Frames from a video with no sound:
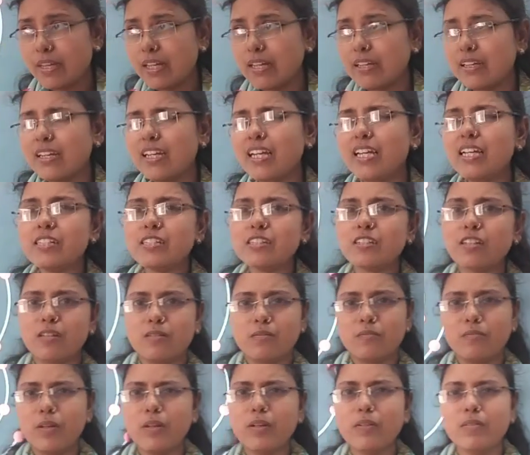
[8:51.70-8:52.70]
relation
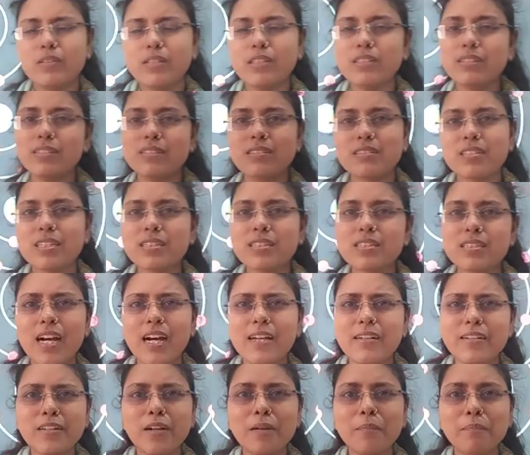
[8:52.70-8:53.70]
between such
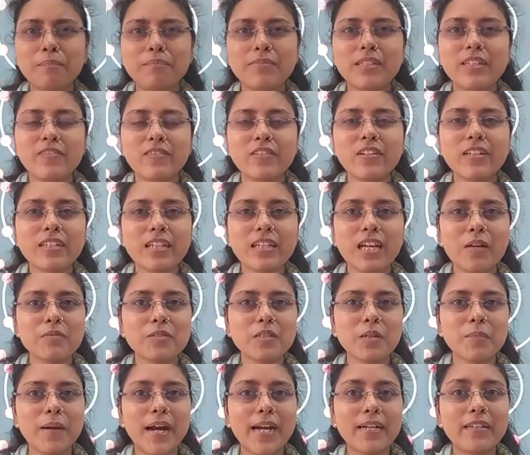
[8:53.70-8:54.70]
kind of different types
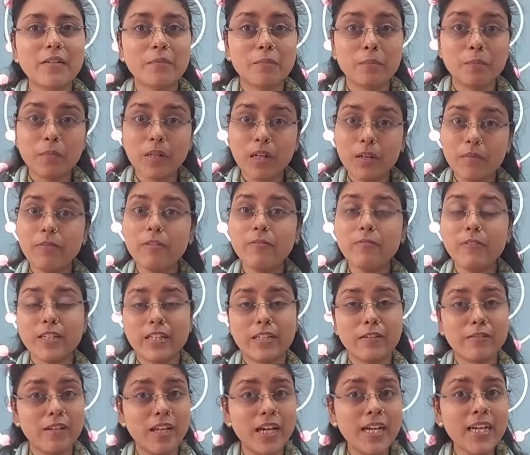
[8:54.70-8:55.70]
of atom of a
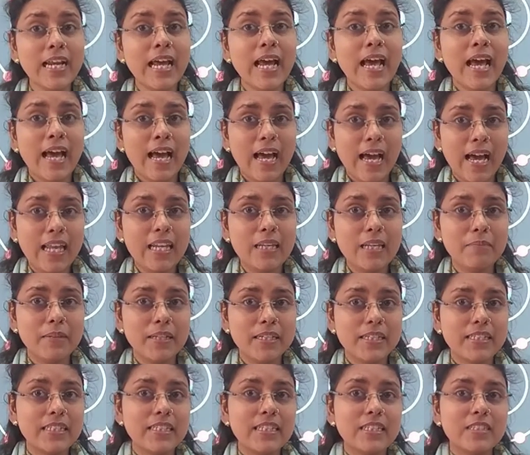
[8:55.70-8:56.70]
particular
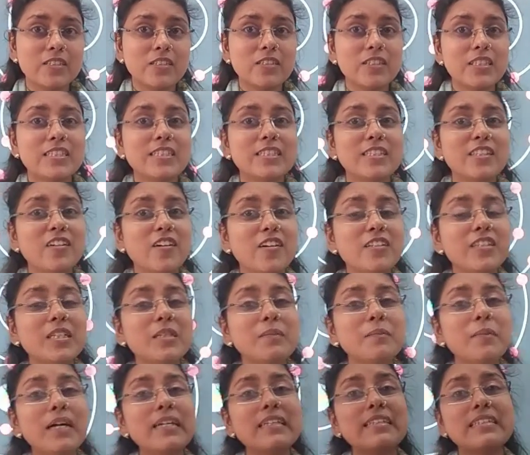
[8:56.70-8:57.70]
element? So this is
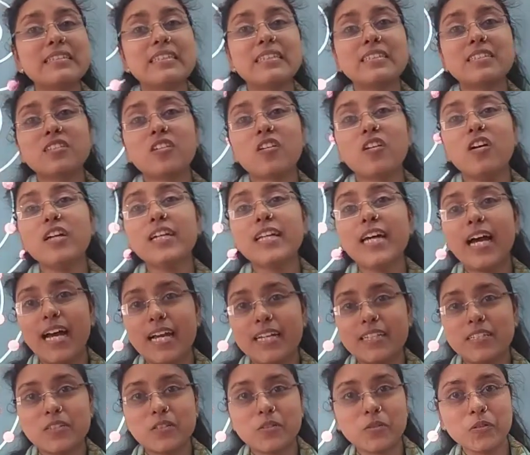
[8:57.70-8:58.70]
nothing but this is called
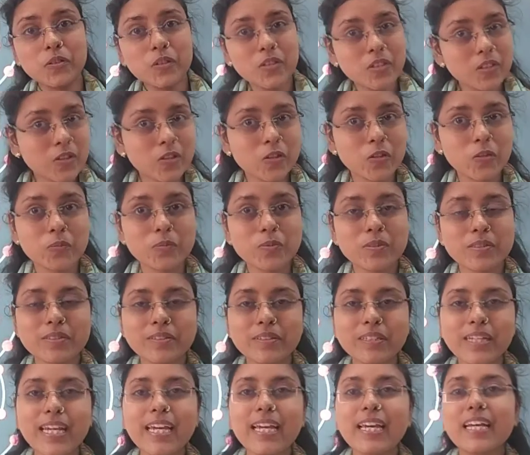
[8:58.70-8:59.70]
isotopes.
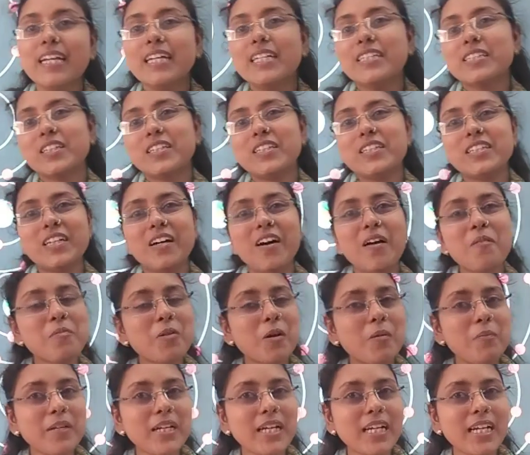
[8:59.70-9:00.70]
Okay. So in the
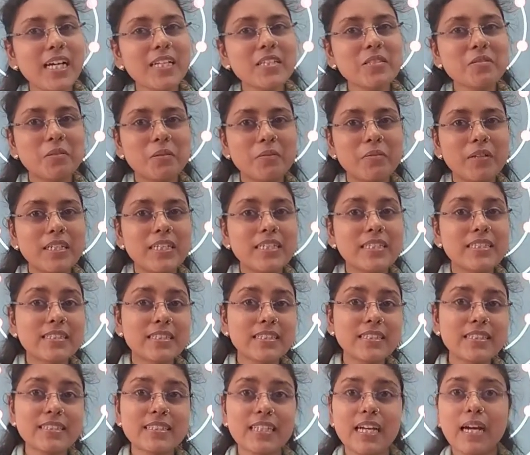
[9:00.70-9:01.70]
upcoming class we will
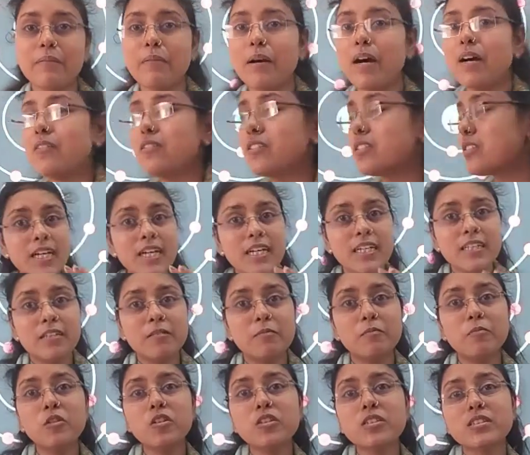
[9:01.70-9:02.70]
discuss about the
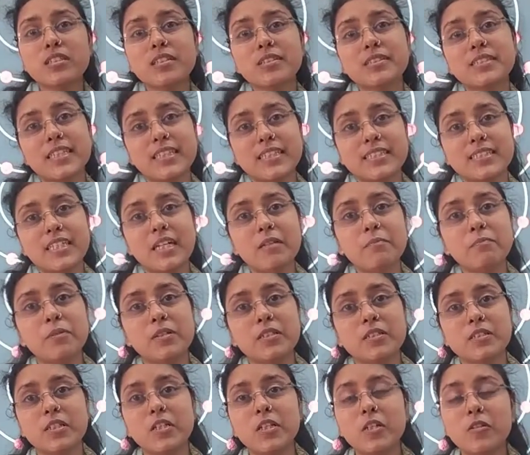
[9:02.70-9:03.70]
more such
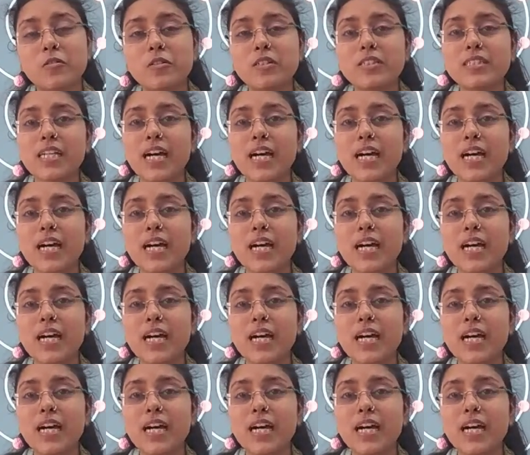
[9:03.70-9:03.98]
examples which